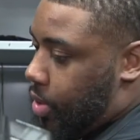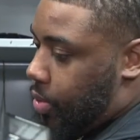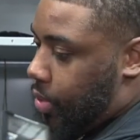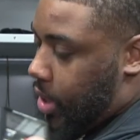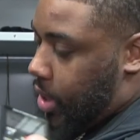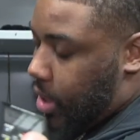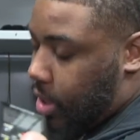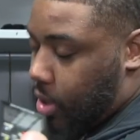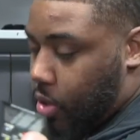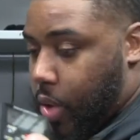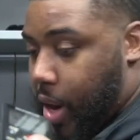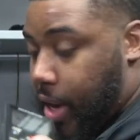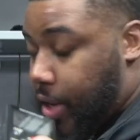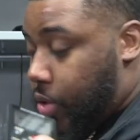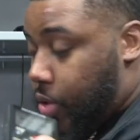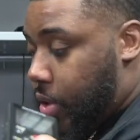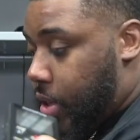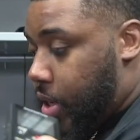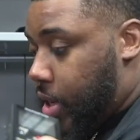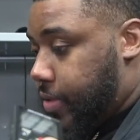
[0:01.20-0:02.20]
we didn't quite
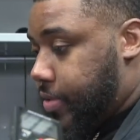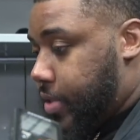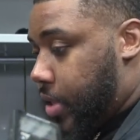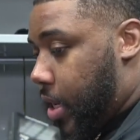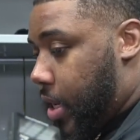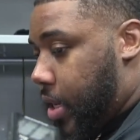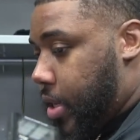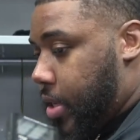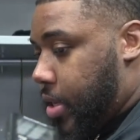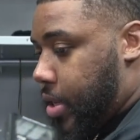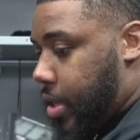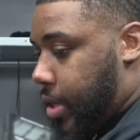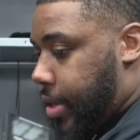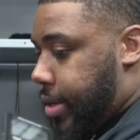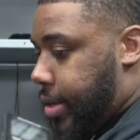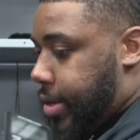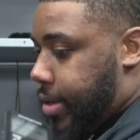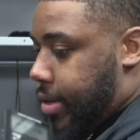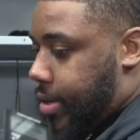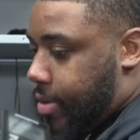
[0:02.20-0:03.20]
do enough today.
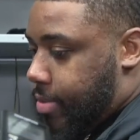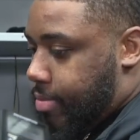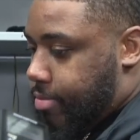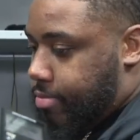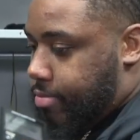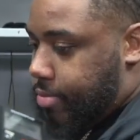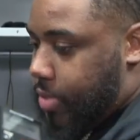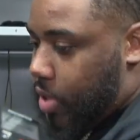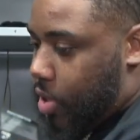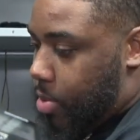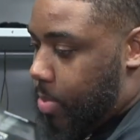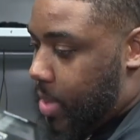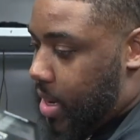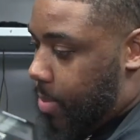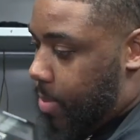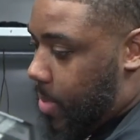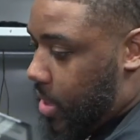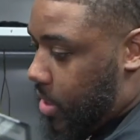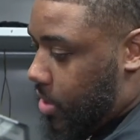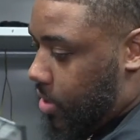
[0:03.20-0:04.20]
You know,
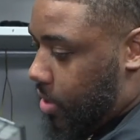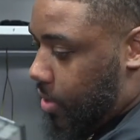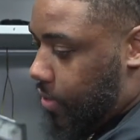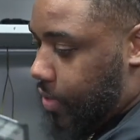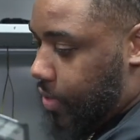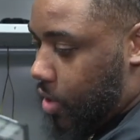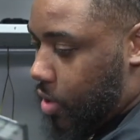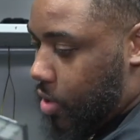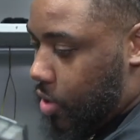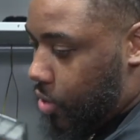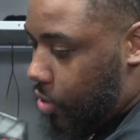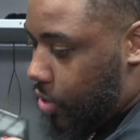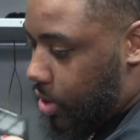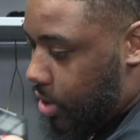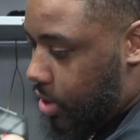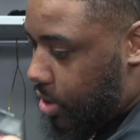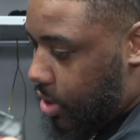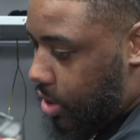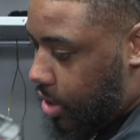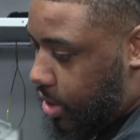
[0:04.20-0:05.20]
myself
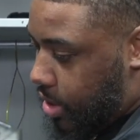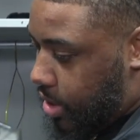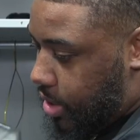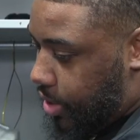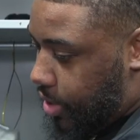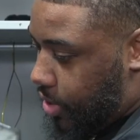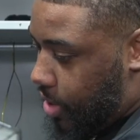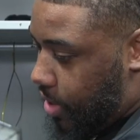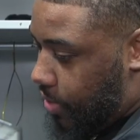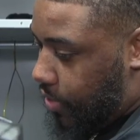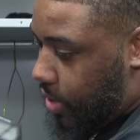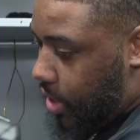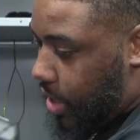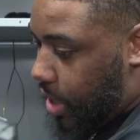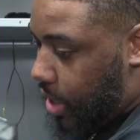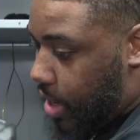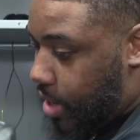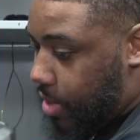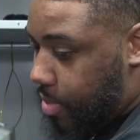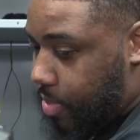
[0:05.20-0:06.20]
included. You know, I feel
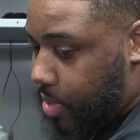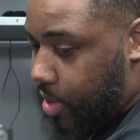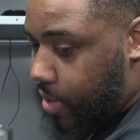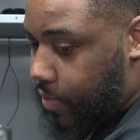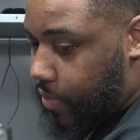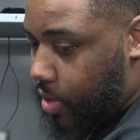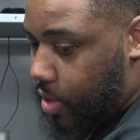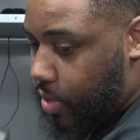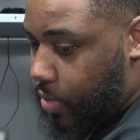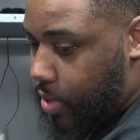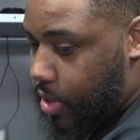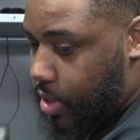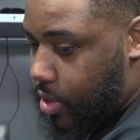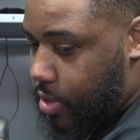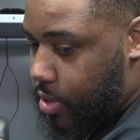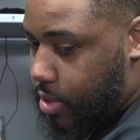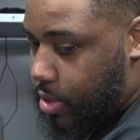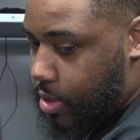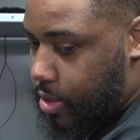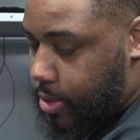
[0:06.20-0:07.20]
like I didn't play very
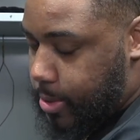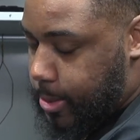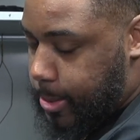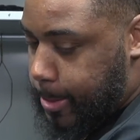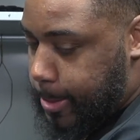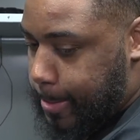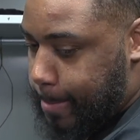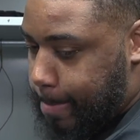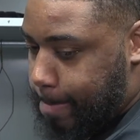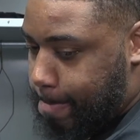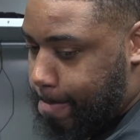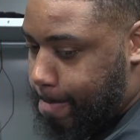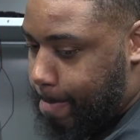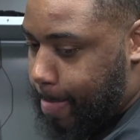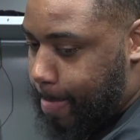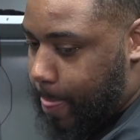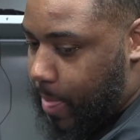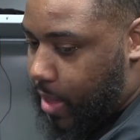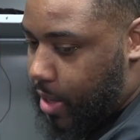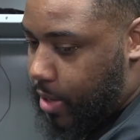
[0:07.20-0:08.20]
well.
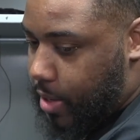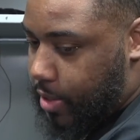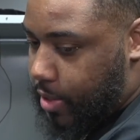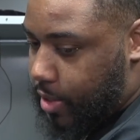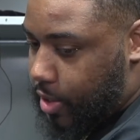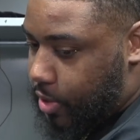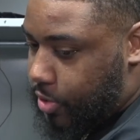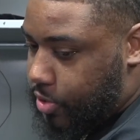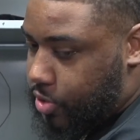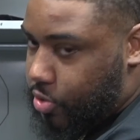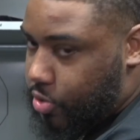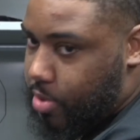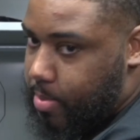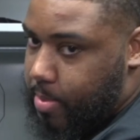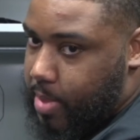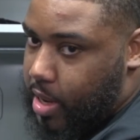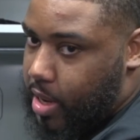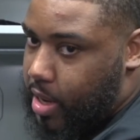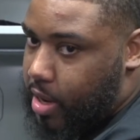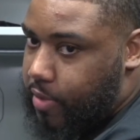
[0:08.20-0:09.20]
Man, you know, to
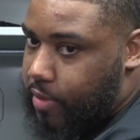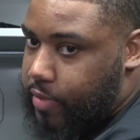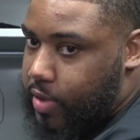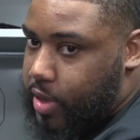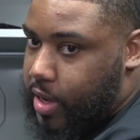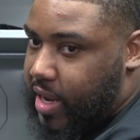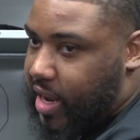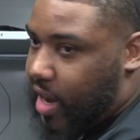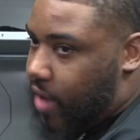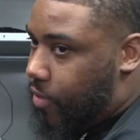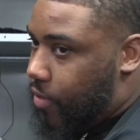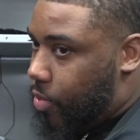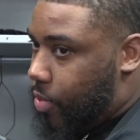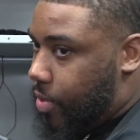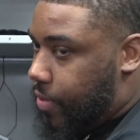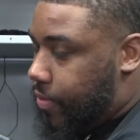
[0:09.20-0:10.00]
a man, I feel like everyone